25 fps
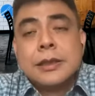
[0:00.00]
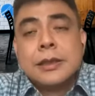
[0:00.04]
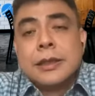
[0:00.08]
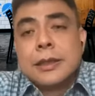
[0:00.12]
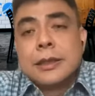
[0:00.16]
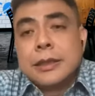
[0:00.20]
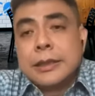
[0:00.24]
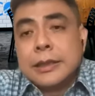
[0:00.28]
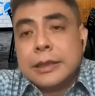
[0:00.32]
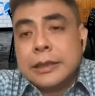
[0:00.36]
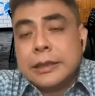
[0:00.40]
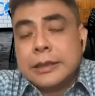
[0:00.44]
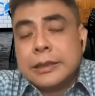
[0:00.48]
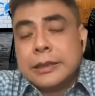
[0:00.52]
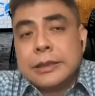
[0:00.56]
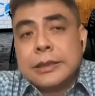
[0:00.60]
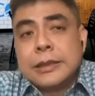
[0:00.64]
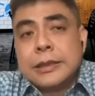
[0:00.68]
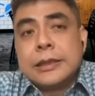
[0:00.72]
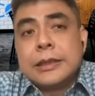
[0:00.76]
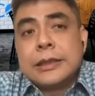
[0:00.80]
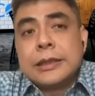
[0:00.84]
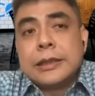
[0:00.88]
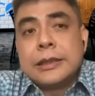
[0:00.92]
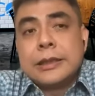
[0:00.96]

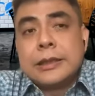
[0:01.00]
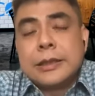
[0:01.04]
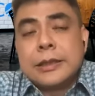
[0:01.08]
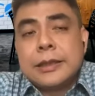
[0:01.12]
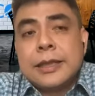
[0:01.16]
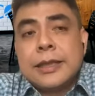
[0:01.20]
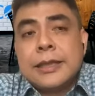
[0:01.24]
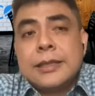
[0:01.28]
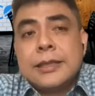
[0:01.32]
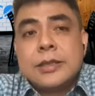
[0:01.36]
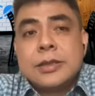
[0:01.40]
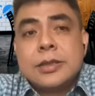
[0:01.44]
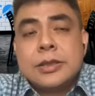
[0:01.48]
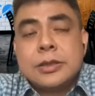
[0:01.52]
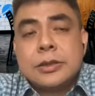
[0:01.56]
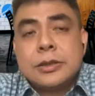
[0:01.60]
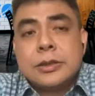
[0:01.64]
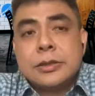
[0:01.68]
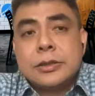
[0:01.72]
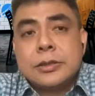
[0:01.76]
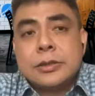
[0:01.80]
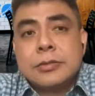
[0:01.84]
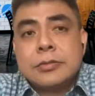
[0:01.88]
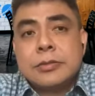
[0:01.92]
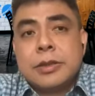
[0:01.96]
it tends
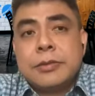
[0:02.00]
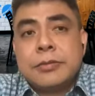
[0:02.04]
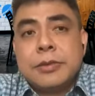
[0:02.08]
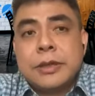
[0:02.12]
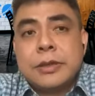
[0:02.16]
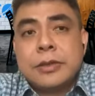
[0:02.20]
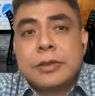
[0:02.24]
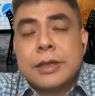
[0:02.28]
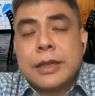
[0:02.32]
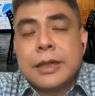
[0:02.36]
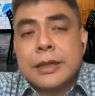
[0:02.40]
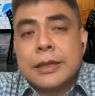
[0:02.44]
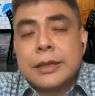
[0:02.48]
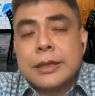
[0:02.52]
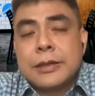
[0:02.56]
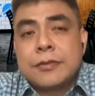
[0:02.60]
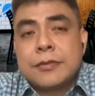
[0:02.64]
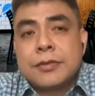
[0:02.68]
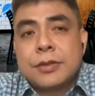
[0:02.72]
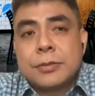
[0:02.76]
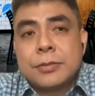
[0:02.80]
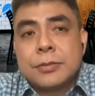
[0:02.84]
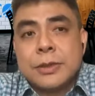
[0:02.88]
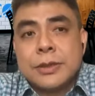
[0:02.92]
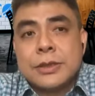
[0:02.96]
to, when we look at it
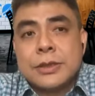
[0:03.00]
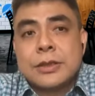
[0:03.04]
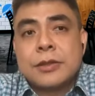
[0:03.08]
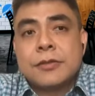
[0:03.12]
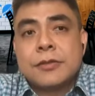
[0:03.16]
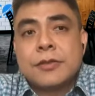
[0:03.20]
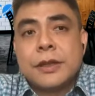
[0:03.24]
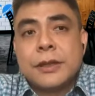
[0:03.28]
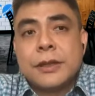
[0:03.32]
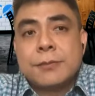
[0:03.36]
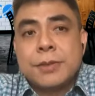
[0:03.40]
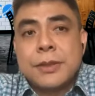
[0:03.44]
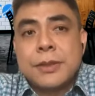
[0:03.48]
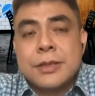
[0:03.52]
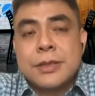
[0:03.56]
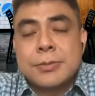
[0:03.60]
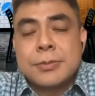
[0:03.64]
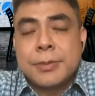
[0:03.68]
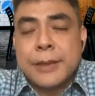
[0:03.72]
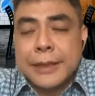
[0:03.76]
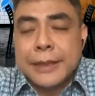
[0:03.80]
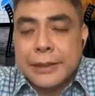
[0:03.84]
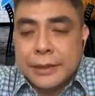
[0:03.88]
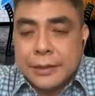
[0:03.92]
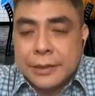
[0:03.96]
from a software
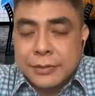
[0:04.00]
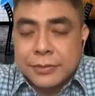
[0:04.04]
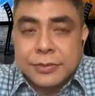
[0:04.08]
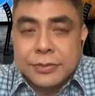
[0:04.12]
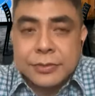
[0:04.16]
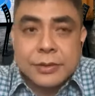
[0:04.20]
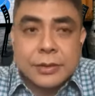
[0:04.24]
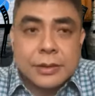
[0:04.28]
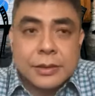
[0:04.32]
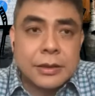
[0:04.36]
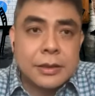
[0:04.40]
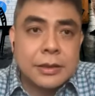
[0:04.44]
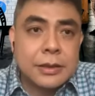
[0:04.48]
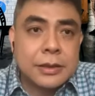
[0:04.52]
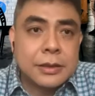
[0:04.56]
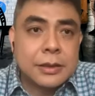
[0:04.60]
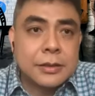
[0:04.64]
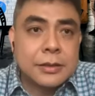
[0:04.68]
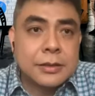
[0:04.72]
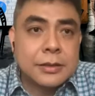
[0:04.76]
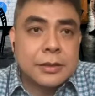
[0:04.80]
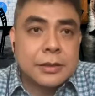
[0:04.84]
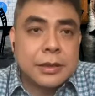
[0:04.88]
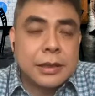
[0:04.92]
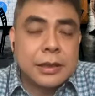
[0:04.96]
perspective,
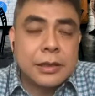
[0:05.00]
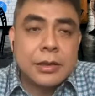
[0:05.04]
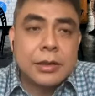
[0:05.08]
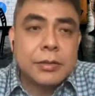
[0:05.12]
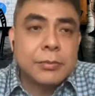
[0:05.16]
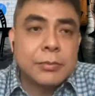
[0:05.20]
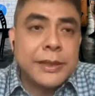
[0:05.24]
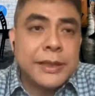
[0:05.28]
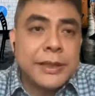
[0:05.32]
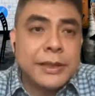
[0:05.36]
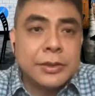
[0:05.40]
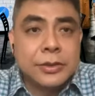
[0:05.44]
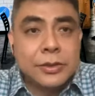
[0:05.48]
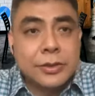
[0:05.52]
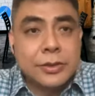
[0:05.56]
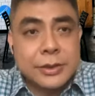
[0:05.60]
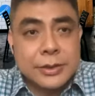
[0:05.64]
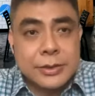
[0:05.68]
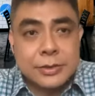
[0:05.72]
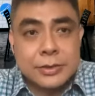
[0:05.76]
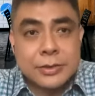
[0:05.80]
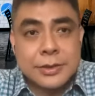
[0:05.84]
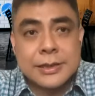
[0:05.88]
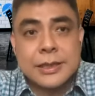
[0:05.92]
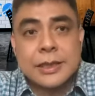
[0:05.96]
our main goal is
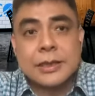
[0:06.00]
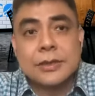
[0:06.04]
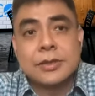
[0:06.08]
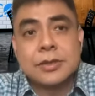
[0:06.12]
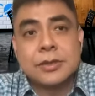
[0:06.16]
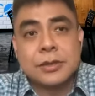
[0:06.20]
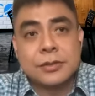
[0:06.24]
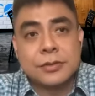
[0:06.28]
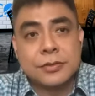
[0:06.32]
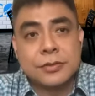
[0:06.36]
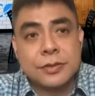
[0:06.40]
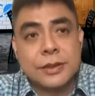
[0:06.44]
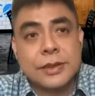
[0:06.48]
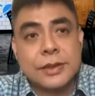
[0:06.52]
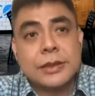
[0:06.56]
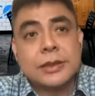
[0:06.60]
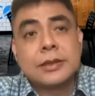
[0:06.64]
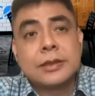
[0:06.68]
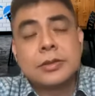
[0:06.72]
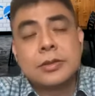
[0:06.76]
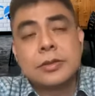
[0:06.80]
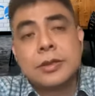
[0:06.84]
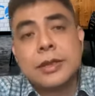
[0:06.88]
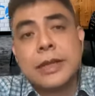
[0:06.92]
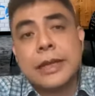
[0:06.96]
to sell software and
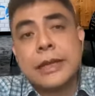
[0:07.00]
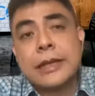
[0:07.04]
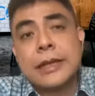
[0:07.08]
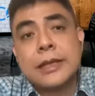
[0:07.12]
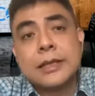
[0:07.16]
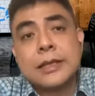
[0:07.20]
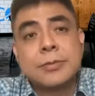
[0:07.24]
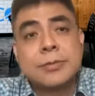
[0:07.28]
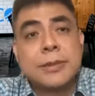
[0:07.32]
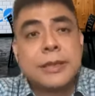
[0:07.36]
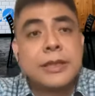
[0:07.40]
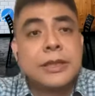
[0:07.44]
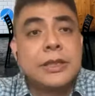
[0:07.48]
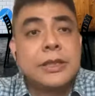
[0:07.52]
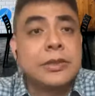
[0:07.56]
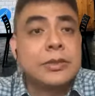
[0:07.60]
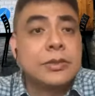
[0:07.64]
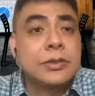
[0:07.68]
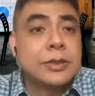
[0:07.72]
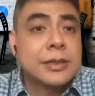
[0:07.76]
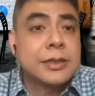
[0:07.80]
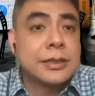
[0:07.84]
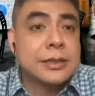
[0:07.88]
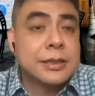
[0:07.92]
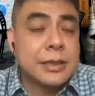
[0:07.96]
to get as many
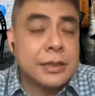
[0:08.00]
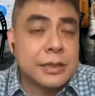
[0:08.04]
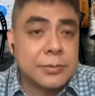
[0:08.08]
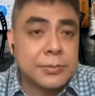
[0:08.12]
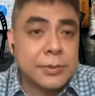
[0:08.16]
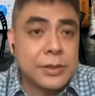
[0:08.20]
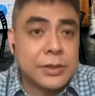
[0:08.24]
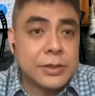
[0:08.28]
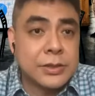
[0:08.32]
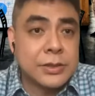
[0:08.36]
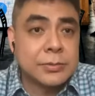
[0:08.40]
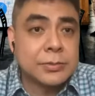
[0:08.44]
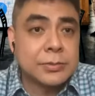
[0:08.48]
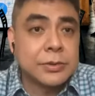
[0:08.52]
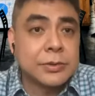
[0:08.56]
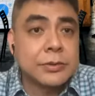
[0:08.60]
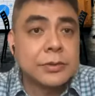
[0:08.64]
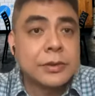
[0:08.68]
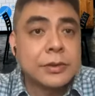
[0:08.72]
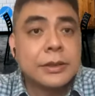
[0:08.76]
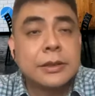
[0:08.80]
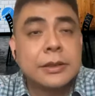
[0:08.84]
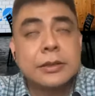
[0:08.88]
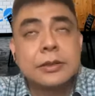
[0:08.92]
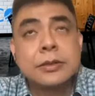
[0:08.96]
users as possible,
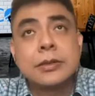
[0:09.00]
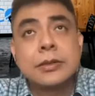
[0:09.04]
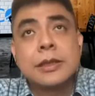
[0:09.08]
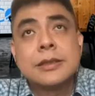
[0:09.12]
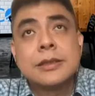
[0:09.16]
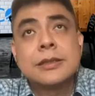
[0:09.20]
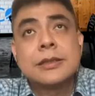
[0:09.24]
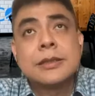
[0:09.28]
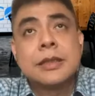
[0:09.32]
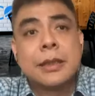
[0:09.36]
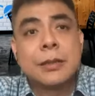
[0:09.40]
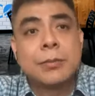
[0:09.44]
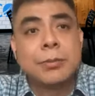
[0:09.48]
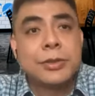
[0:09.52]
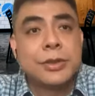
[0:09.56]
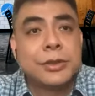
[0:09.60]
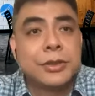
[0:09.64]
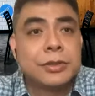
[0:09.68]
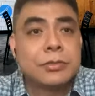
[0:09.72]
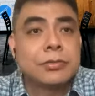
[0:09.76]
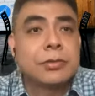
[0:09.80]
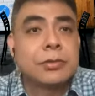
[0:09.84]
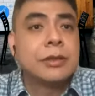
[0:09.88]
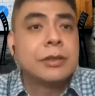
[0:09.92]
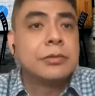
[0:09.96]
right? To
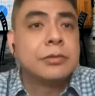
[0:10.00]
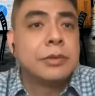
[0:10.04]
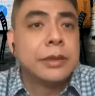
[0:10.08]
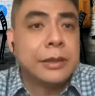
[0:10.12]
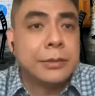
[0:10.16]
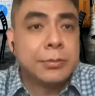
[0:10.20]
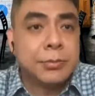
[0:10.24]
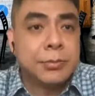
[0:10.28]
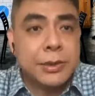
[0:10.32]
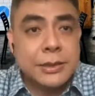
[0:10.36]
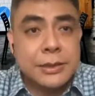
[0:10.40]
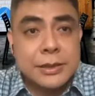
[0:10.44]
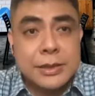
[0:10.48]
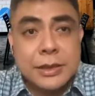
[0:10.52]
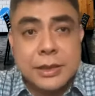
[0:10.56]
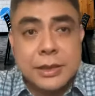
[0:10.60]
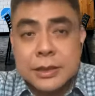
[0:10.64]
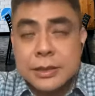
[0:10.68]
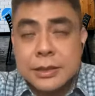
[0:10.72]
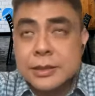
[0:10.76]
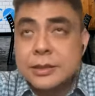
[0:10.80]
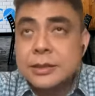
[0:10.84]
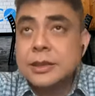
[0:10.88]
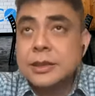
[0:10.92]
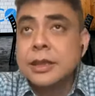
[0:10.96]
establish run rate
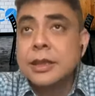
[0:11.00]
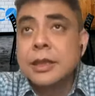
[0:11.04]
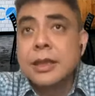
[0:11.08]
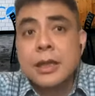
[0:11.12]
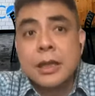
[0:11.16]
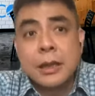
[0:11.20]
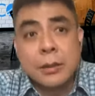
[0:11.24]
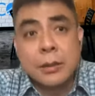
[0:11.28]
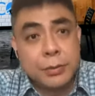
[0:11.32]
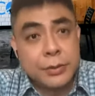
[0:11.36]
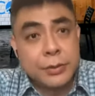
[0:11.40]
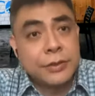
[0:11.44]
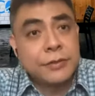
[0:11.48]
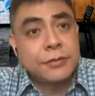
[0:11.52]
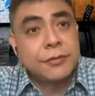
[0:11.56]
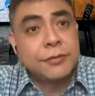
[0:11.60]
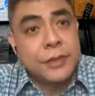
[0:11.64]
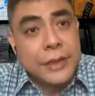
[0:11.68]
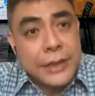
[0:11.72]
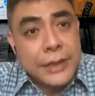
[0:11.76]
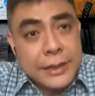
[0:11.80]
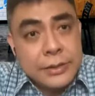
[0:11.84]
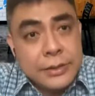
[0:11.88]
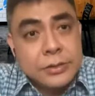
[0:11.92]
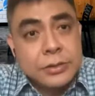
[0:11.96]
business, bring
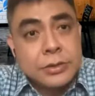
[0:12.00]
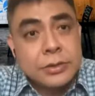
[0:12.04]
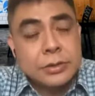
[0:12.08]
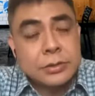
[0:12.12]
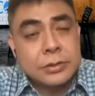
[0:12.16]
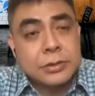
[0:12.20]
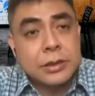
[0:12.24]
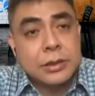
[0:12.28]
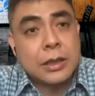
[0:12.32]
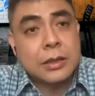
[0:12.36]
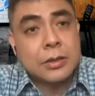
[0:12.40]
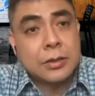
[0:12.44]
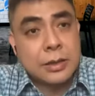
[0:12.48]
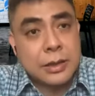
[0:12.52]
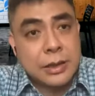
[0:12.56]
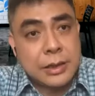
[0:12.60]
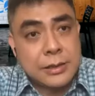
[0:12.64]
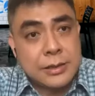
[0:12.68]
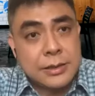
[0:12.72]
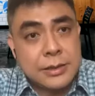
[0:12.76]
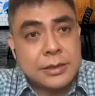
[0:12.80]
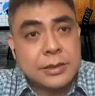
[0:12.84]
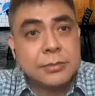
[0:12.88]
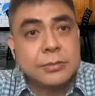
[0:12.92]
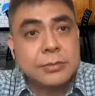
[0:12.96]
value to our
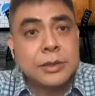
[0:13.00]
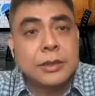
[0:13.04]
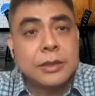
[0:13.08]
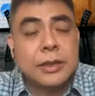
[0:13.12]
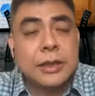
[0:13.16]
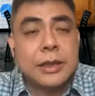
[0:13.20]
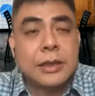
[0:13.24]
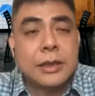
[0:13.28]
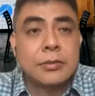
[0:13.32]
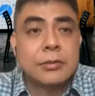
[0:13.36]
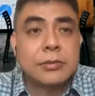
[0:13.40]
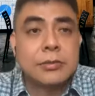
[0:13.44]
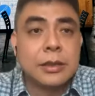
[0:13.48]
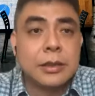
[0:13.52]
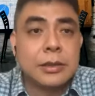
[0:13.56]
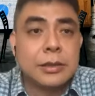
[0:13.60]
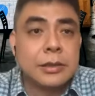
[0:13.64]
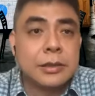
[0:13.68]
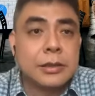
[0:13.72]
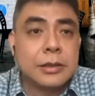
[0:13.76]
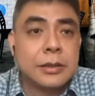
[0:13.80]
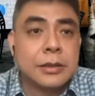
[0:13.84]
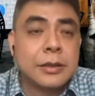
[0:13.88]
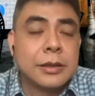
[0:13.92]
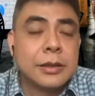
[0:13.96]
customer and
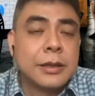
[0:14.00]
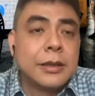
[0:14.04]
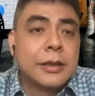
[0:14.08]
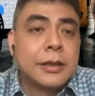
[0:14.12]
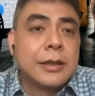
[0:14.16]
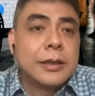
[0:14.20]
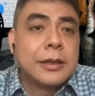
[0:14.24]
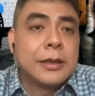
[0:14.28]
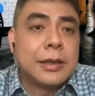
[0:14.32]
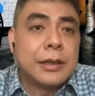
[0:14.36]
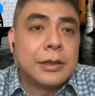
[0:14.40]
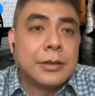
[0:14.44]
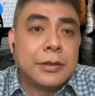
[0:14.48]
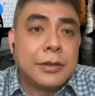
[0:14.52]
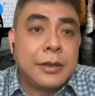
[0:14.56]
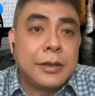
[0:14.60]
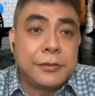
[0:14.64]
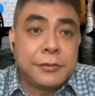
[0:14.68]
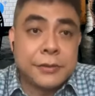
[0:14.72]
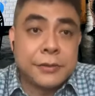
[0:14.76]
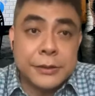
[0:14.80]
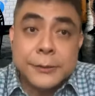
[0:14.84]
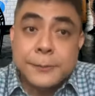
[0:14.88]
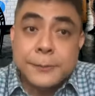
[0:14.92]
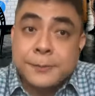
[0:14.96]
whatnot. However,